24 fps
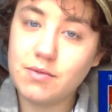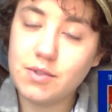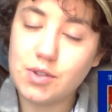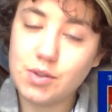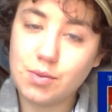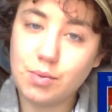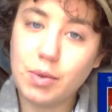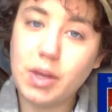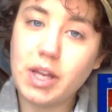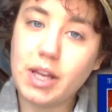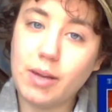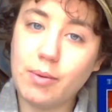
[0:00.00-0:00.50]

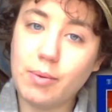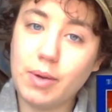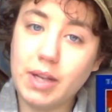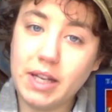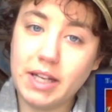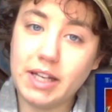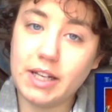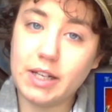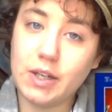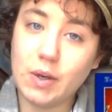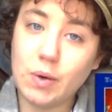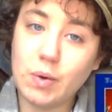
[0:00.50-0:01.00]
It's really,
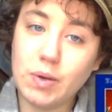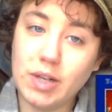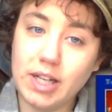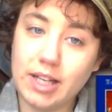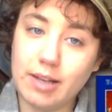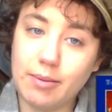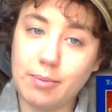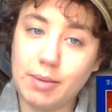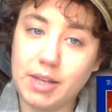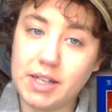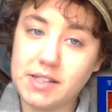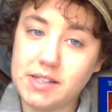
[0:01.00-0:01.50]
really
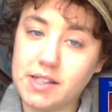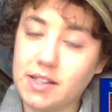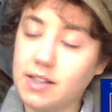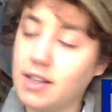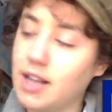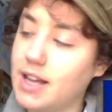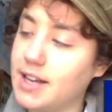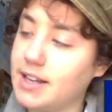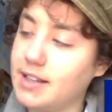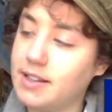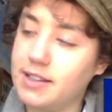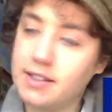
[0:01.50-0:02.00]
annoying because I
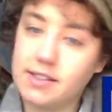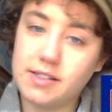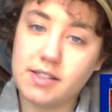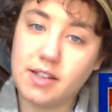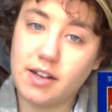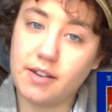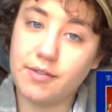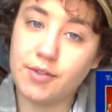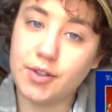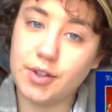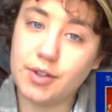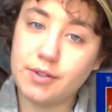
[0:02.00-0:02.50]
like this
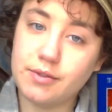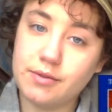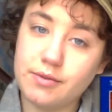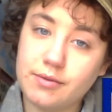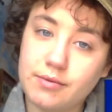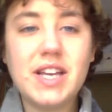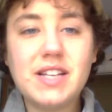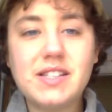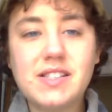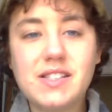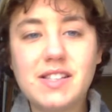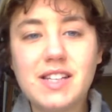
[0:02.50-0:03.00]
cover.
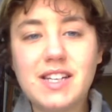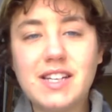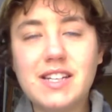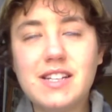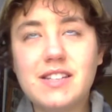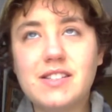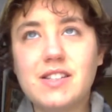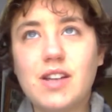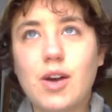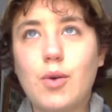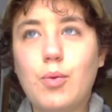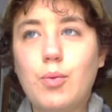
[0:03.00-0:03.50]
This
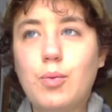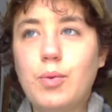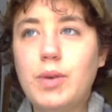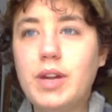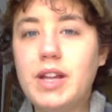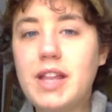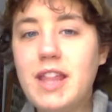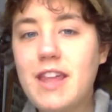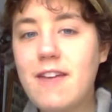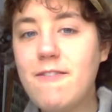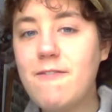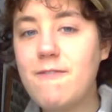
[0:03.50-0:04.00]
is a
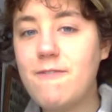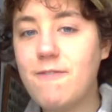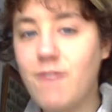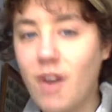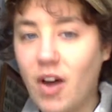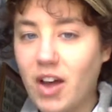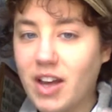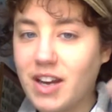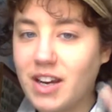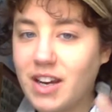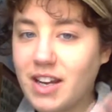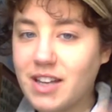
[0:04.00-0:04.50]
really
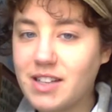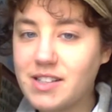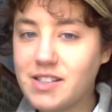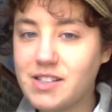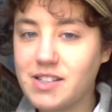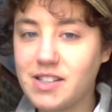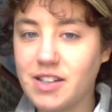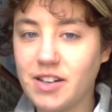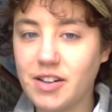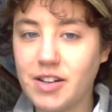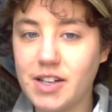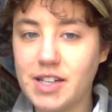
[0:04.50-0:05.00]
fun
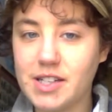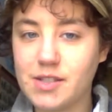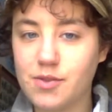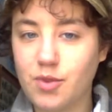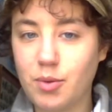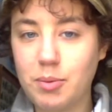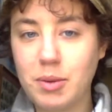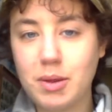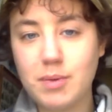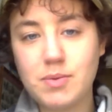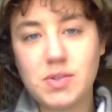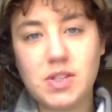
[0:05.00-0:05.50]
series.
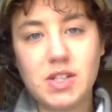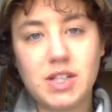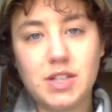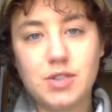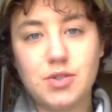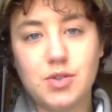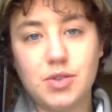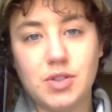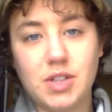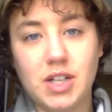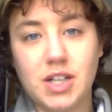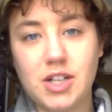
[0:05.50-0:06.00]
For me, it was an
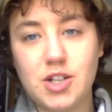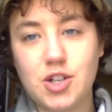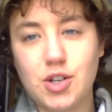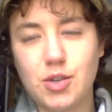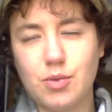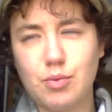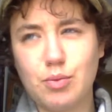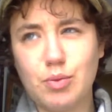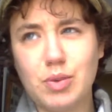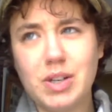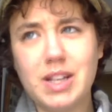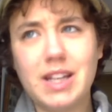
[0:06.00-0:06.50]

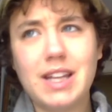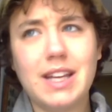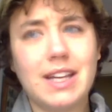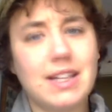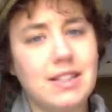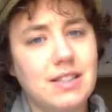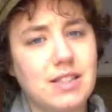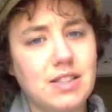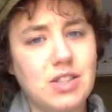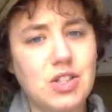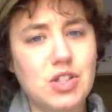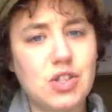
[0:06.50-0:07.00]
introduction really
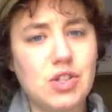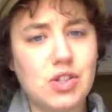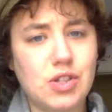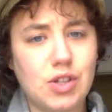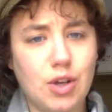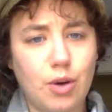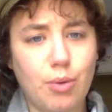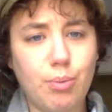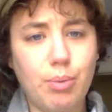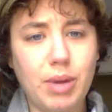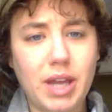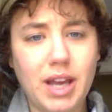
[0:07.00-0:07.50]
into
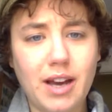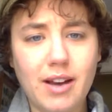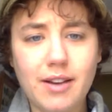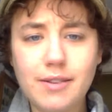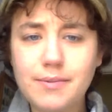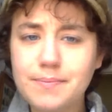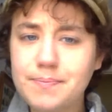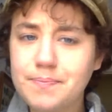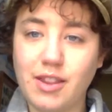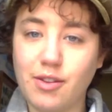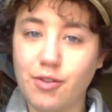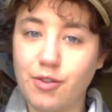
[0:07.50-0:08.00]
dystopia,
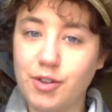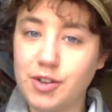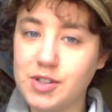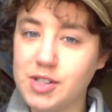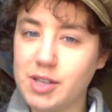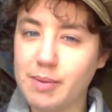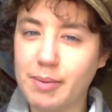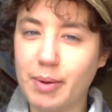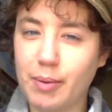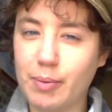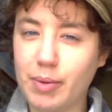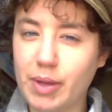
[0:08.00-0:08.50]
and the
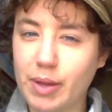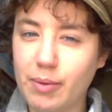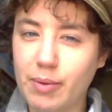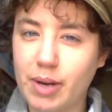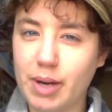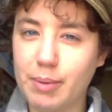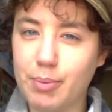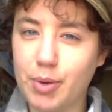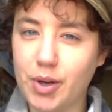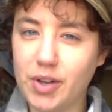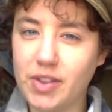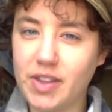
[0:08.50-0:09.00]
first time I really
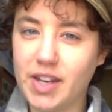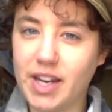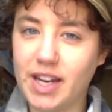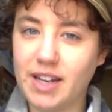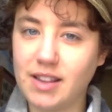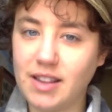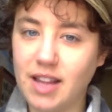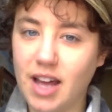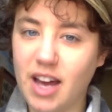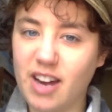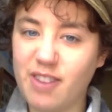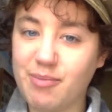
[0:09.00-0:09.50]
read a book that had
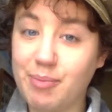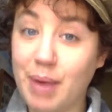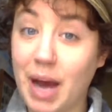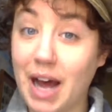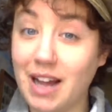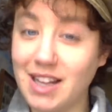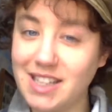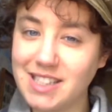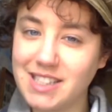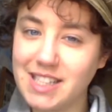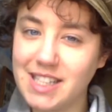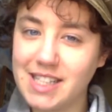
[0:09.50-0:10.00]
a lot of
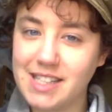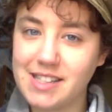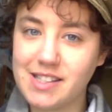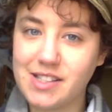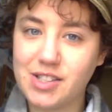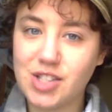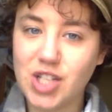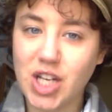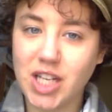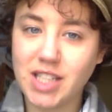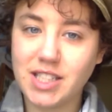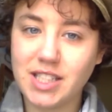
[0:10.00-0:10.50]
politics
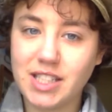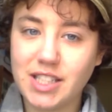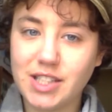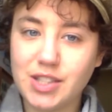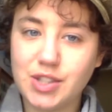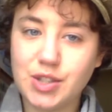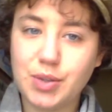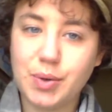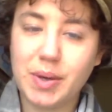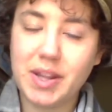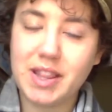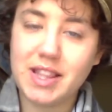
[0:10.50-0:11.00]
injected
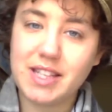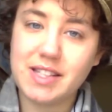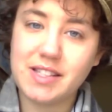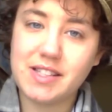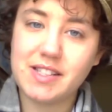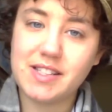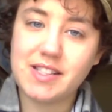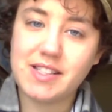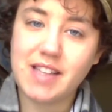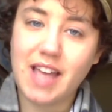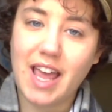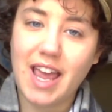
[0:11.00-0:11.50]
into it. This
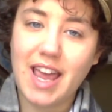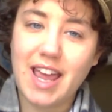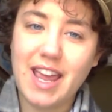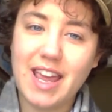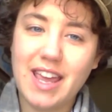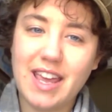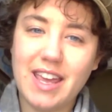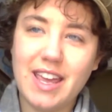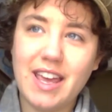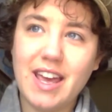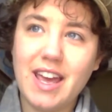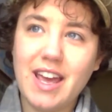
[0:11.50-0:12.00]
is
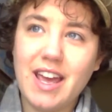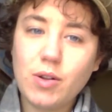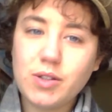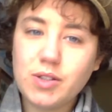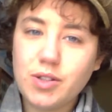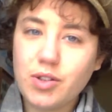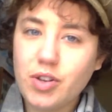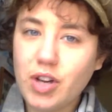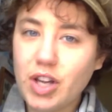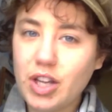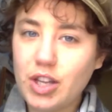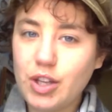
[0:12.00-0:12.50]
a
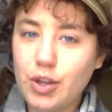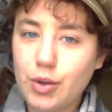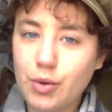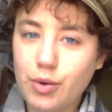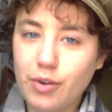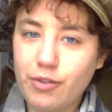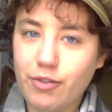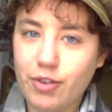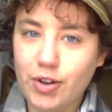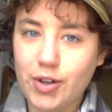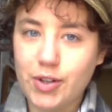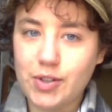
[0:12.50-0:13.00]
alternate
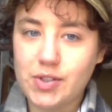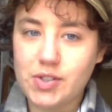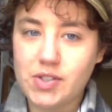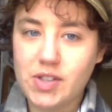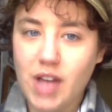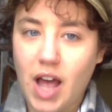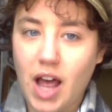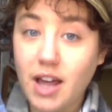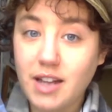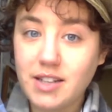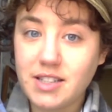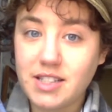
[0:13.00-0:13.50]
universe
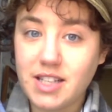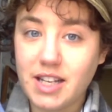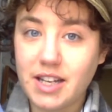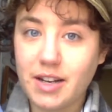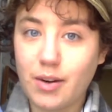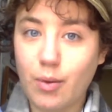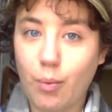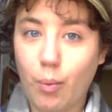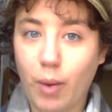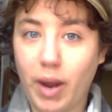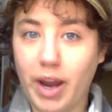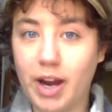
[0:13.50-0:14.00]

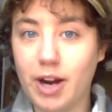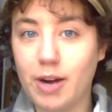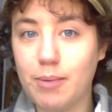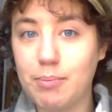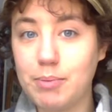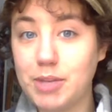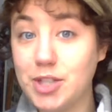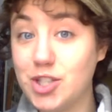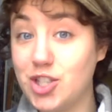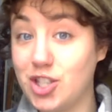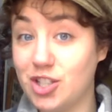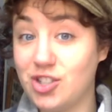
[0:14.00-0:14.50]
London where
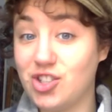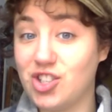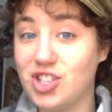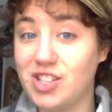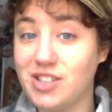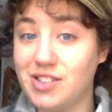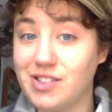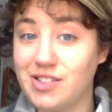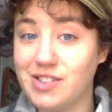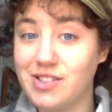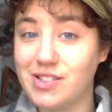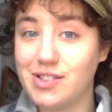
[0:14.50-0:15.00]

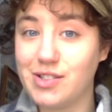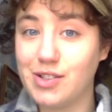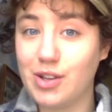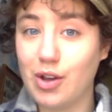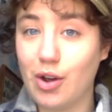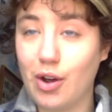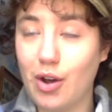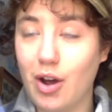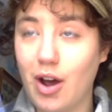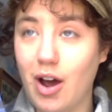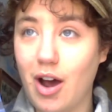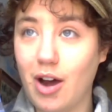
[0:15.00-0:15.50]
magicians
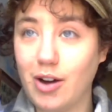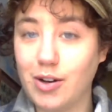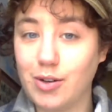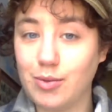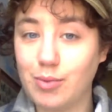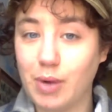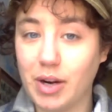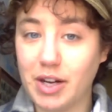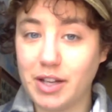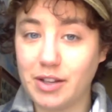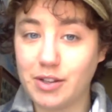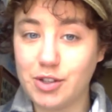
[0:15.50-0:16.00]
are
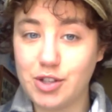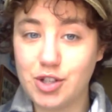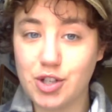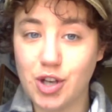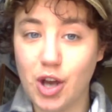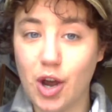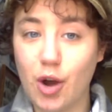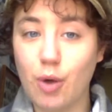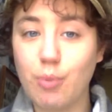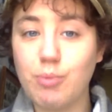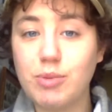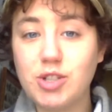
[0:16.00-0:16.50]
running the
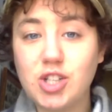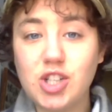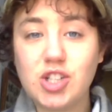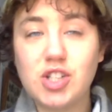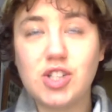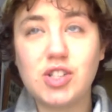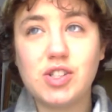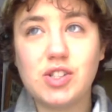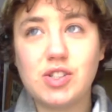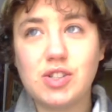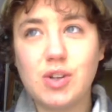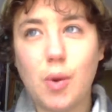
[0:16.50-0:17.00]
show.
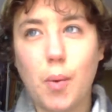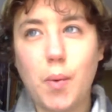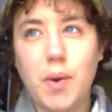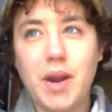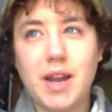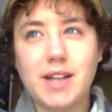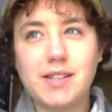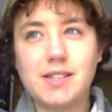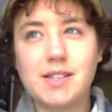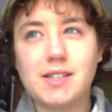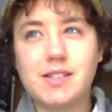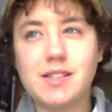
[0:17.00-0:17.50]
Magicians don't
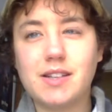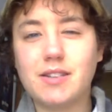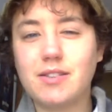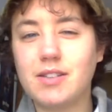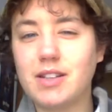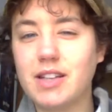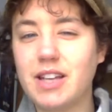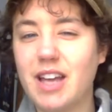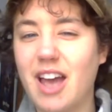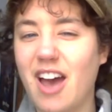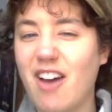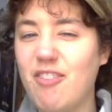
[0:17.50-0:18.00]

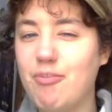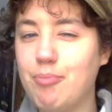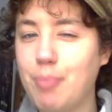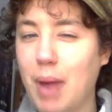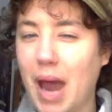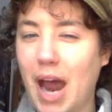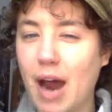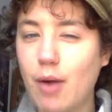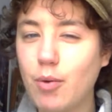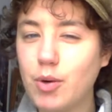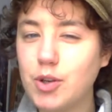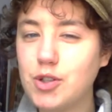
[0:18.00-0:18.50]
necessarily have
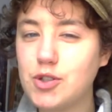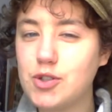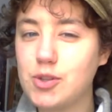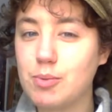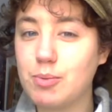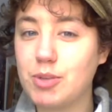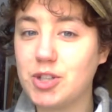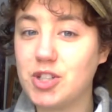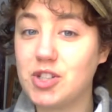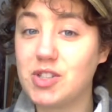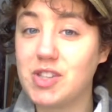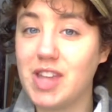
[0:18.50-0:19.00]
powers so
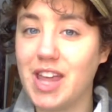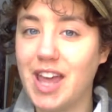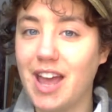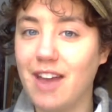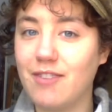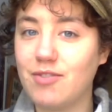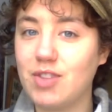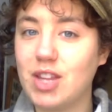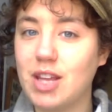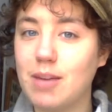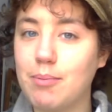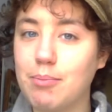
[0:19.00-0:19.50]
much as they
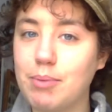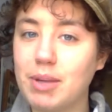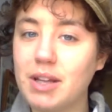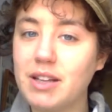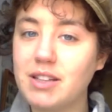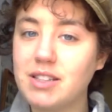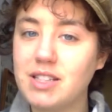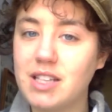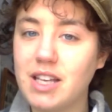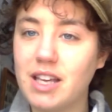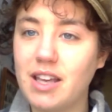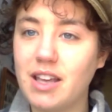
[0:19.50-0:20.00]
have the
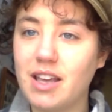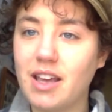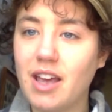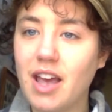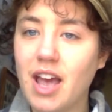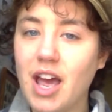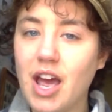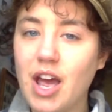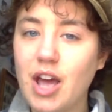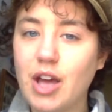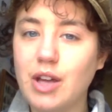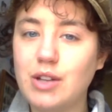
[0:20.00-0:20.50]
ability
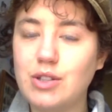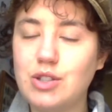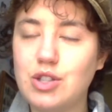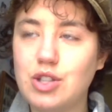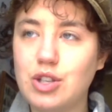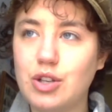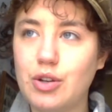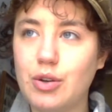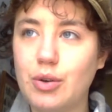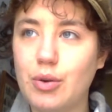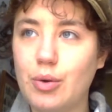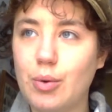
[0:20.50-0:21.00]

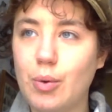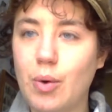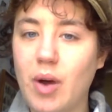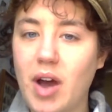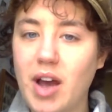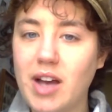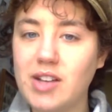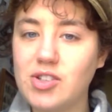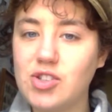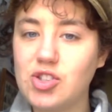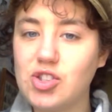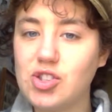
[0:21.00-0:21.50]
to
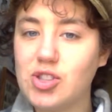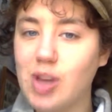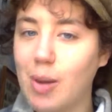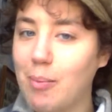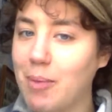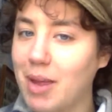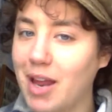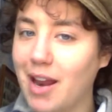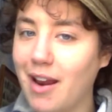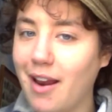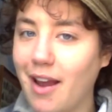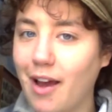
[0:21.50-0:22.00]

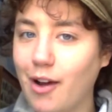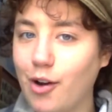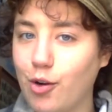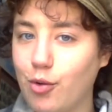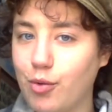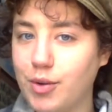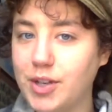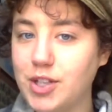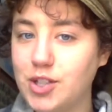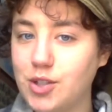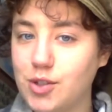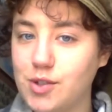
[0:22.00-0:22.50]
summon
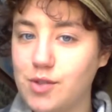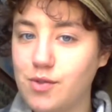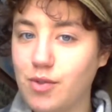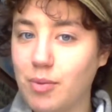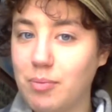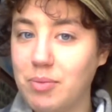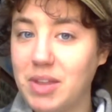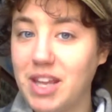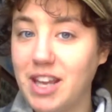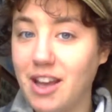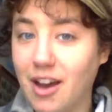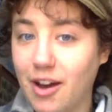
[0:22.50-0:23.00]
creatures
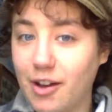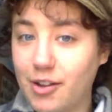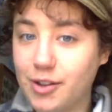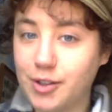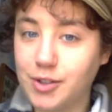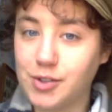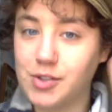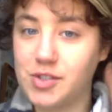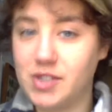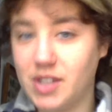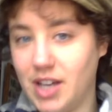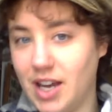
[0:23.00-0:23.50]
from the
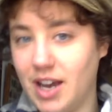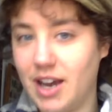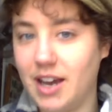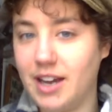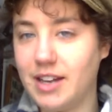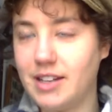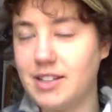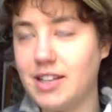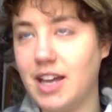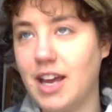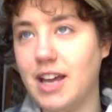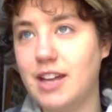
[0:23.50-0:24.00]
other
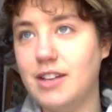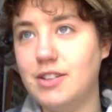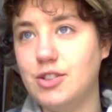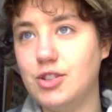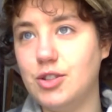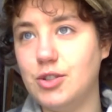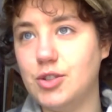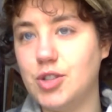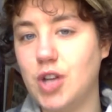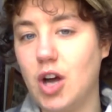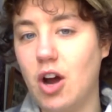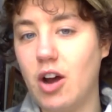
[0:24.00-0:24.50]
side,
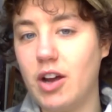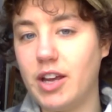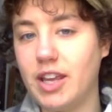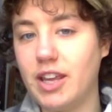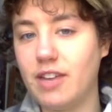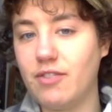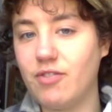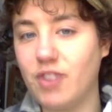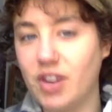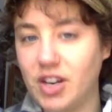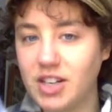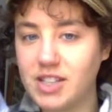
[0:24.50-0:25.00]
and you're
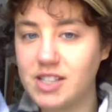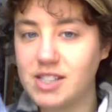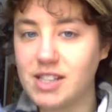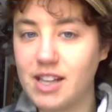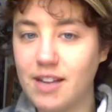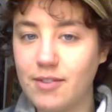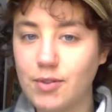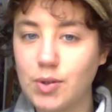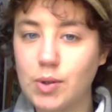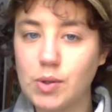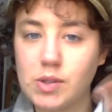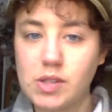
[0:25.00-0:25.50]
talking various
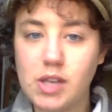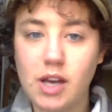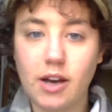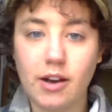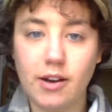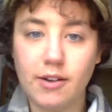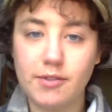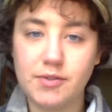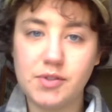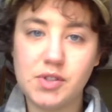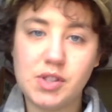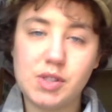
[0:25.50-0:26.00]
levels
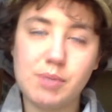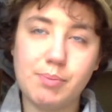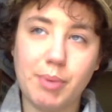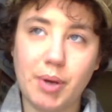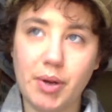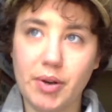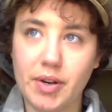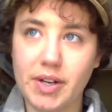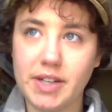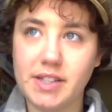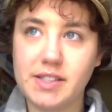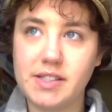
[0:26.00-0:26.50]
of
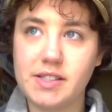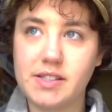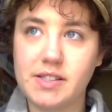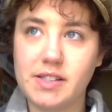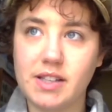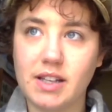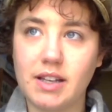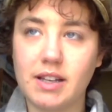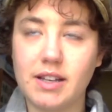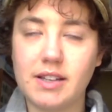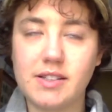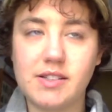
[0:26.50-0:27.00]

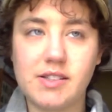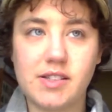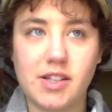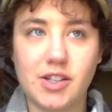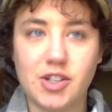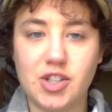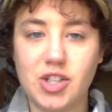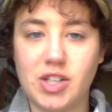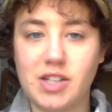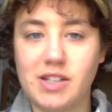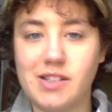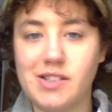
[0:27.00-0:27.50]
spirits
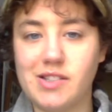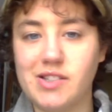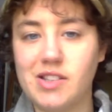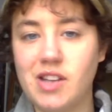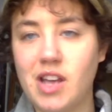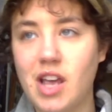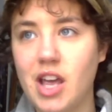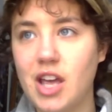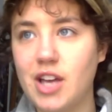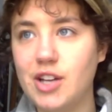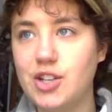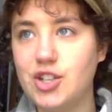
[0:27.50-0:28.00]
such as
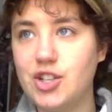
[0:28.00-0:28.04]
